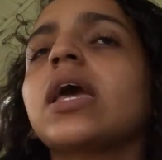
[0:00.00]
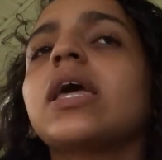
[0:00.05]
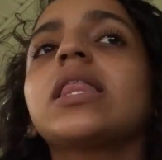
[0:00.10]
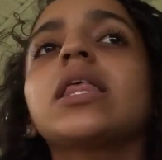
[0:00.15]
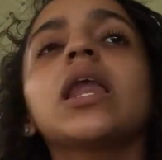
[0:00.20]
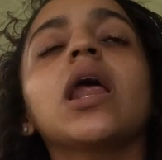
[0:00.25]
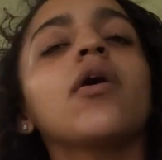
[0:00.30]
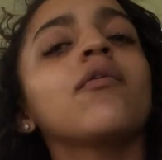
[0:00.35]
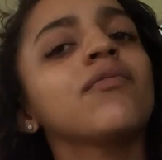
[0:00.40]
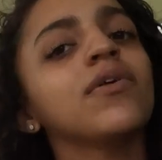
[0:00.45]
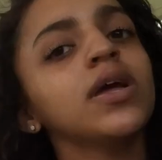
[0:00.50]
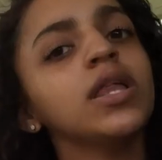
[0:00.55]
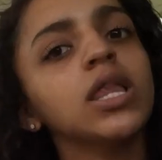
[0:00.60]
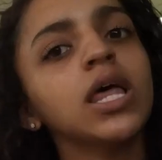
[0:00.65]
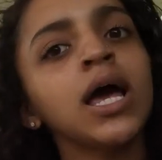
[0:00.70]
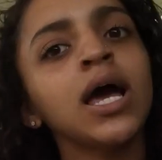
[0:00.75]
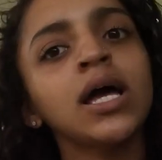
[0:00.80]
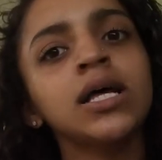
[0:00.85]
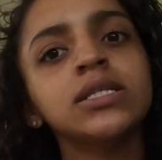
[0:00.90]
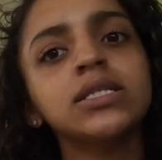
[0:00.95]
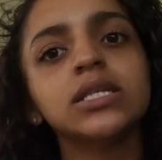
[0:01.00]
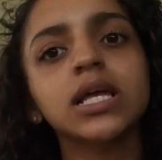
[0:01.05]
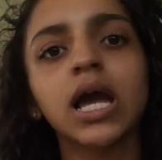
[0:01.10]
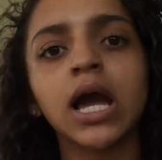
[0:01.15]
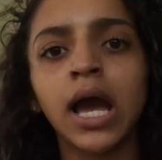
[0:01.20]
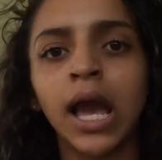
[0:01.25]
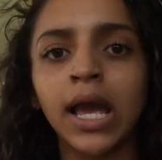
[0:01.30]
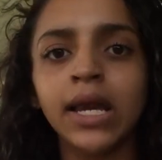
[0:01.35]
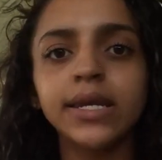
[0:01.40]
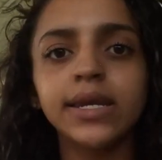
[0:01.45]
and then I realized
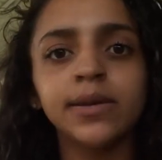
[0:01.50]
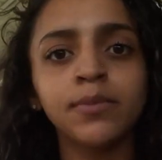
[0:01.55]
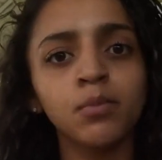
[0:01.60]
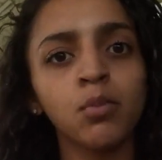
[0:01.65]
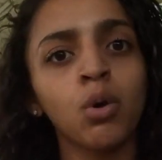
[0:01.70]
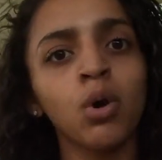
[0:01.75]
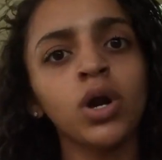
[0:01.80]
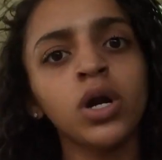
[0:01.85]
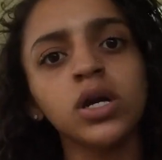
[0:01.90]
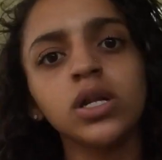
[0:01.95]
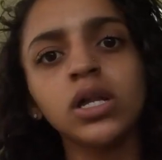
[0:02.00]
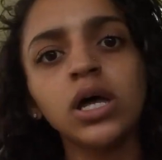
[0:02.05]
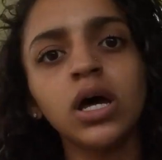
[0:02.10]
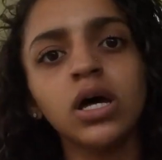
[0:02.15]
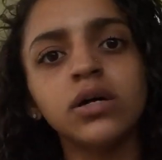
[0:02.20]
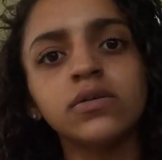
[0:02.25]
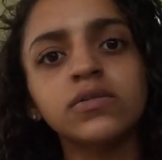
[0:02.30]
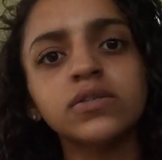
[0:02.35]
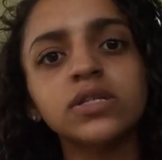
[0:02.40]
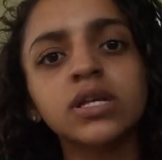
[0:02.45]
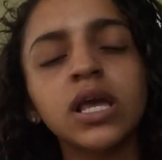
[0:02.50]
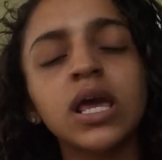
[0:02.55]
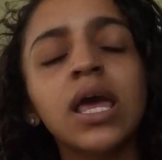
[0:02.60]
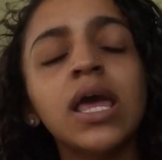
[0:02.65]
I need more gloves.